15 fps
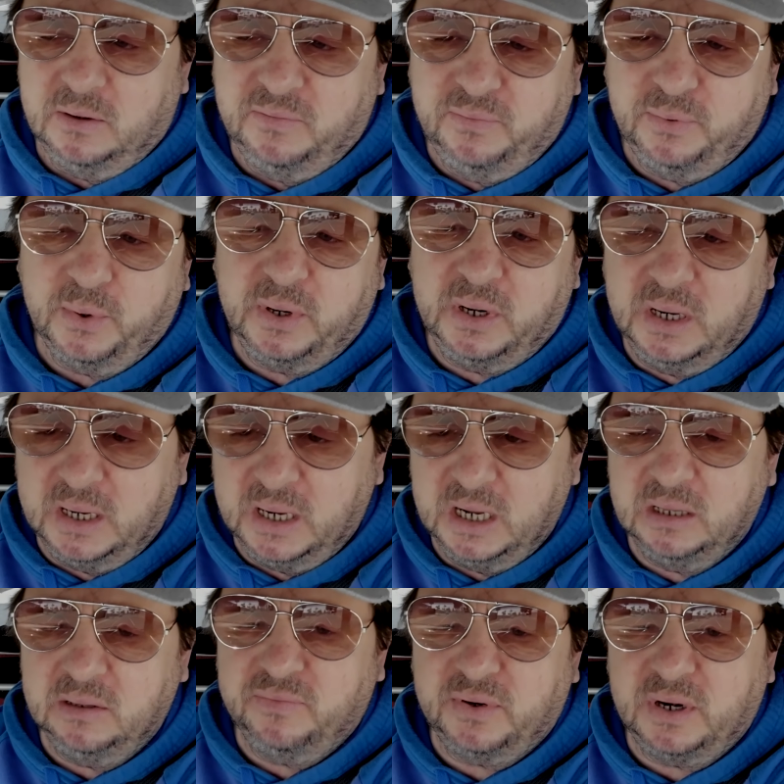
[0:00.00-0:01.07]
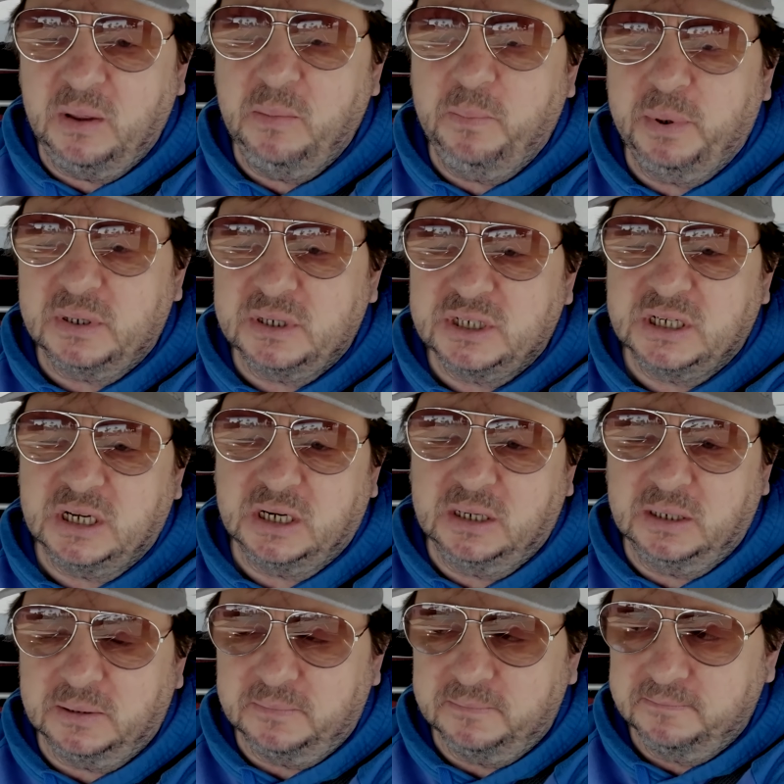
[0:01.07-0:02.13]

48 frames per second.